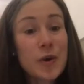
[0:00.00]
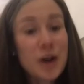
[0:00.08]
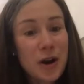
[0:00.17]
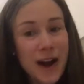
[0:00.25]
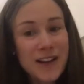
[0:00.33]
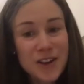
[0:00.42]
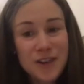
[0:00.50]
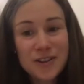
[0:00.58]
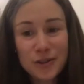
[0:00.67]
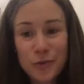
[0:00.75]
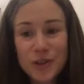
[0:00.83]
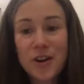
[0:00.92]

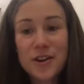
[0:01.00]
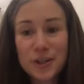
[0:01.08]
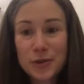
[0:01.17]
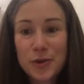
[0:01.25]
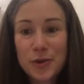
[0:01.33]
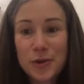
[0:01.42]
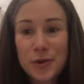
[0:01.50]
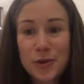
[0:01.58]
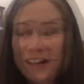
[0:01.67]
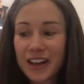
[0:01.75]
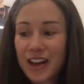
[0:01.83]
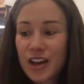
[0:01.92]
was also like a
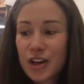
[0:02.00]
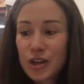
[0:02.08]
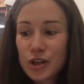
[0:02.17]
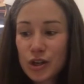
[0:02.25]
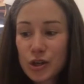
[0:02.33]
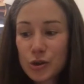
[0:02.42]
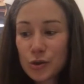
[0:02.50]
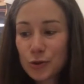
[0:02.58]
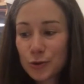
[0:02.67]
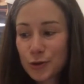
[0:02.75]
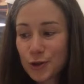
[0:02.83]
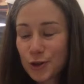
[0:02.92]
big,
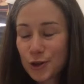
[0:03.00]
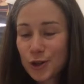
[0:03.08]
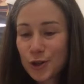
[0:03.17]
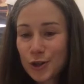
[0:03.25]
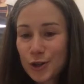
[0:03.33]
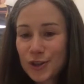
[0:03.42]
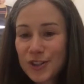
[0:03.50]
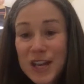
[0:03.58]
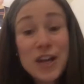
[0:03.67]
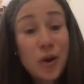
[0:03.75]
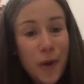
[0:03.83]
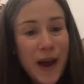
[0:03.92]
huge
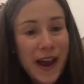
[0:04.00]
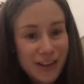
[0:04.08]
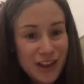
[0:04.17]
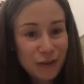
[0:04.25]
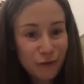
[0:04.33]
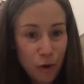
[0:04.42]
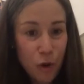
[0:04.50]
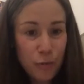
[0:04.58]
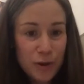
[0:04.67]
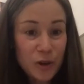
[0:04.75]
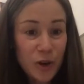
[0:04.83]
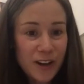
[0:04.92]
takeaway, I think, from
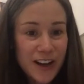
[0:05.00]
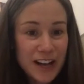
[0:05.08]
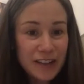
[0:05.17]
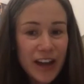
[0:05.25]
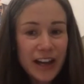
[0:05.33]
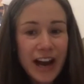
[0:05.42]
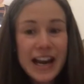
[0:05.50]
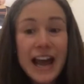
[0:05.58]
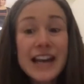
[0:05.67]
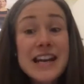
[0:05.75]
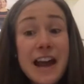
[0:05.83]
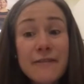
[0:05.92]
Open Learning. Like I had
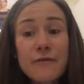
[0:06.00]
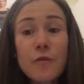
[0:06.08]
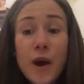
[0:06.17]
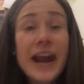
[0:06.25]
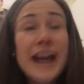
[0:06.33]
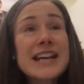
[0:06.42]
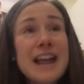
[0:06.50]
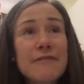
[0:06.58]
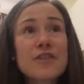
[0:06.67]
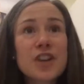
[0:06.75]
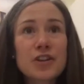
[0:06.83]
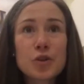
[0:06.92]

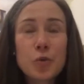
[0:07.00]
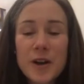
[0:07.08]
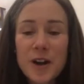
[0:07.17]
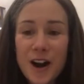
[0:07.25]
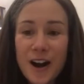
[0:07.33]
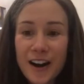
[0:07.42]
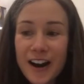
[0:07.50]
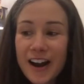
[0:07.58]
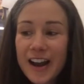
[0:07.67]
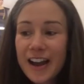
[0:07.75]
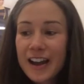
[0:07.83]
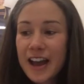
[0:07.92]
never done Twitter
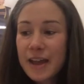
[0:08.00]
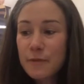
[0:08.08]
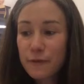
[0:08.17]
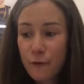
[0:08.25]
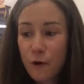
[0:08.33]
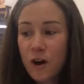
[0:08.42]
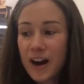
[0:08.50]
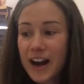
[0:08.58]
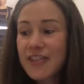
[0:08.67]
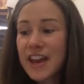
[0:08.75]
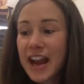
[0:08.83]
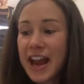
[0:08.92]
before,
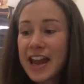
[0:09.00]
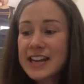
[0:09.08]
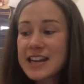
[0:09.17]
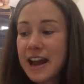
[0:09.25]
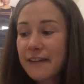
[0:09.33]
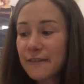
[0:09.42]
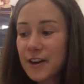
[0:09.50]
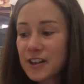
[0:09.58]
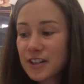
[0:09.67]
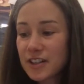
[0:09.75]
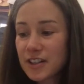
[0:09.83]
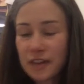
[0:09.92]
and then I had
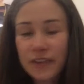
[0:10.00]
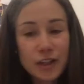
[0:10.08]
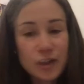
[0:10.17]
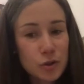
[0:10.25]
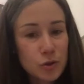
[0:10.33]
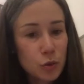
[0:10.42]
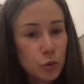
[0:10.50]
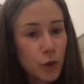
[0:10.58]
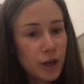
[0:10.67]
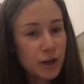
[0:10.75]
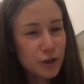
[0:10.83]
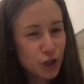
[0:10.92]
never done like
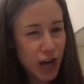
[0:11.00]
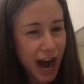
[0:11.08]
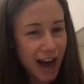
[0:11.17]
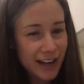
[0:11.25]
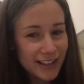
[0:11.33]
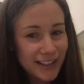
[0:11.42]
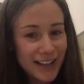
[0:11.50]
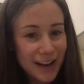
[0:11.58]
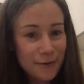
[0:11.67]
Twitter chats. Is that?